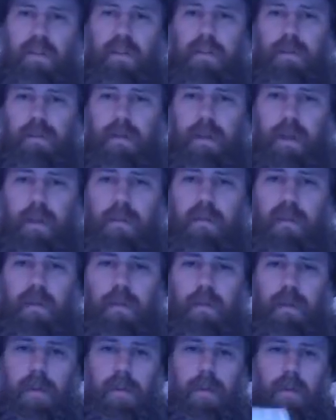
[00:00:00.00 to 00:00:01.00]
films
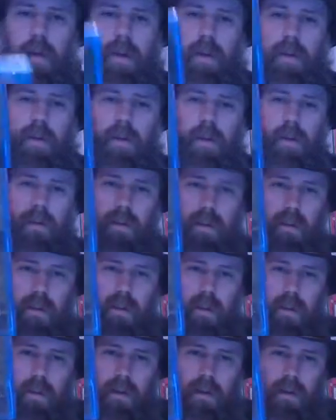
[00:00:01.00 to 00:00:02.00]
on Blu-ray.
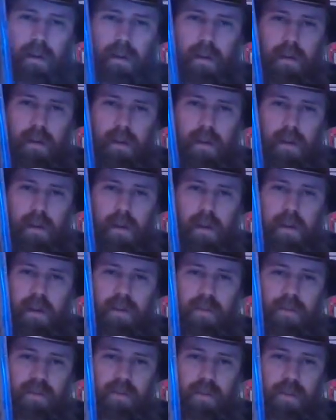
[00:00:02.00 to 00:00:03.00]

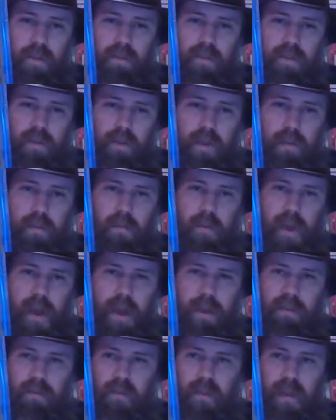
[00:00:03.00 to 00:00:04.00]
This is from Scream
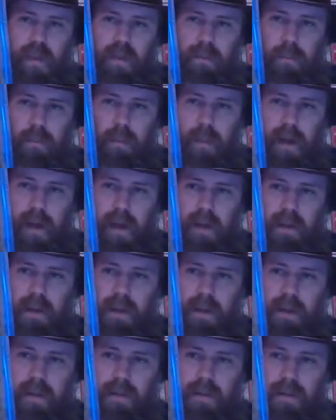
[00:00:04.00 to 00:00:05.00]
Factory,
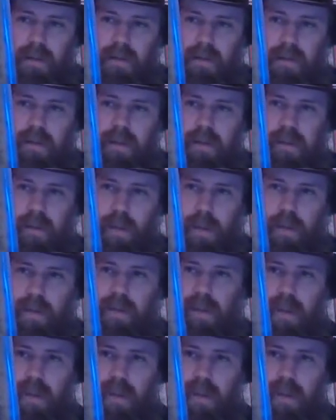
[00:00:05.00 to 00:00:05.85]
Bug. This one's a